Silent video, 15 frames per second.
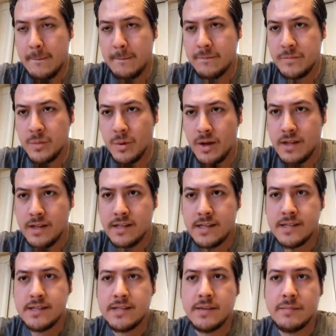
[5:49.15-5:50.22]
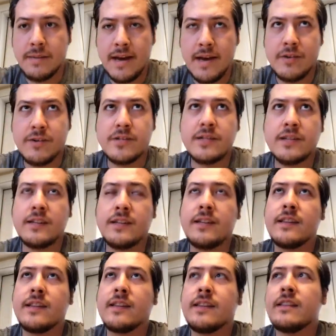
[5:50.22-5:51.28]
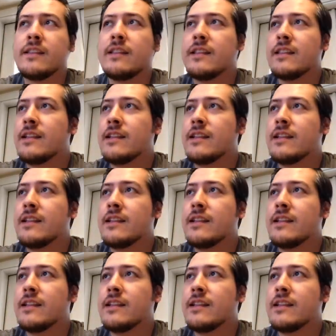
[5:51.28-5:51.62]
Wallace and Patterson, and then,